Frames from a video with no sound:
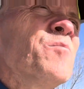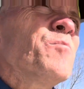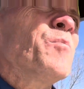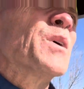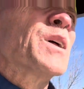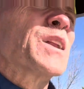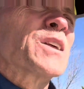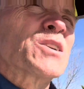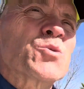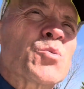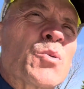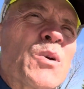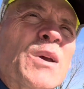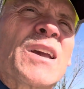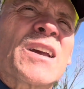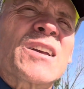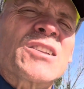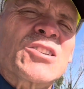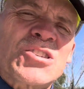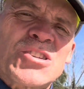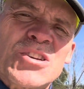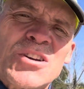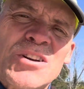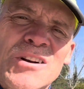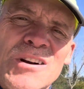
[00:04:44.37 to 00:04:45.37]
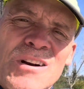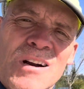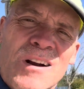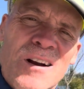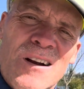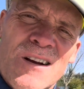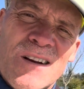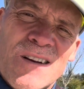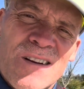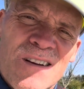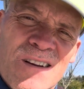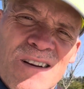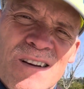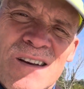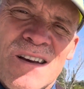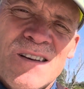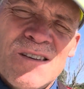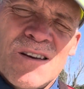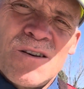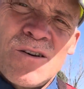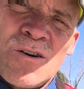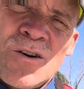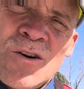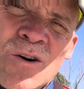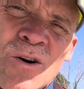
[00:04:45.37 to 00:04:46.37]
but as we consider
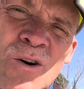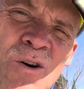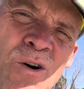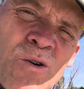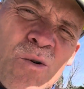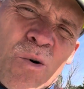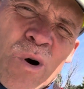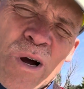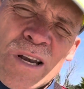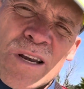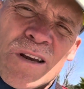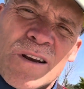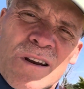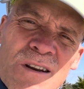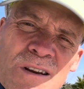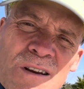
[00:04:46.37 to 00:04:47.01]
what